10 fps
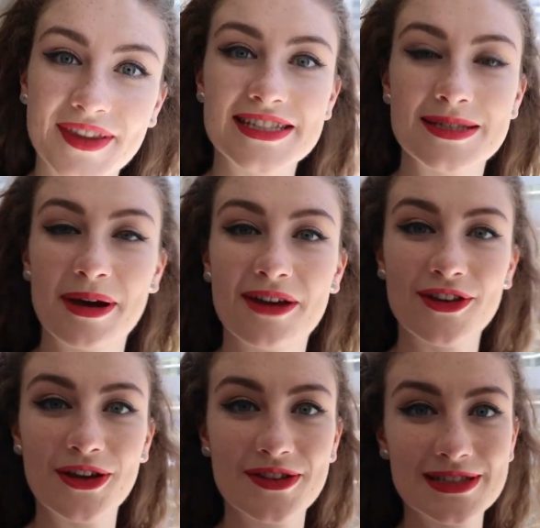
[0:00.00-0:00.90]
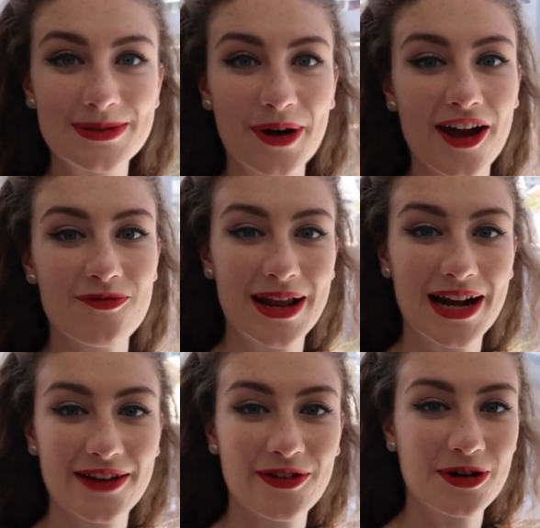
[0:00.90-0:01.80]
This is my view. This is what I've
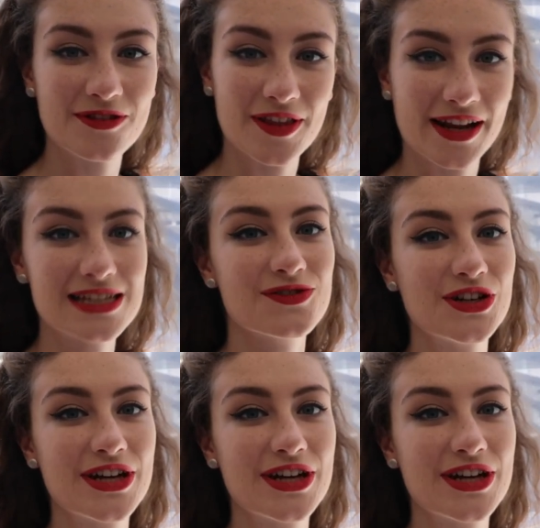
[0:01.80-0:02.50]
been living with for the last few